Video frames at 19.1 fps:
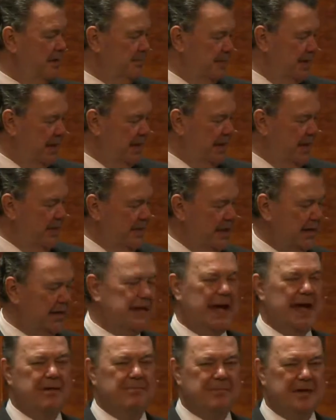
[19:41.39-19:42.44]
but He that
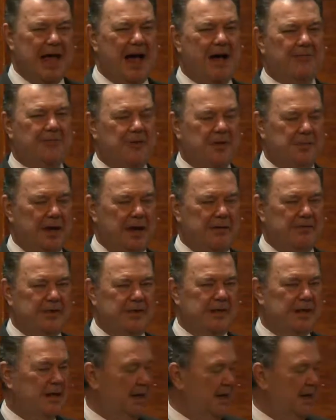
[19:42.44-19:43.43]
came down from heaven,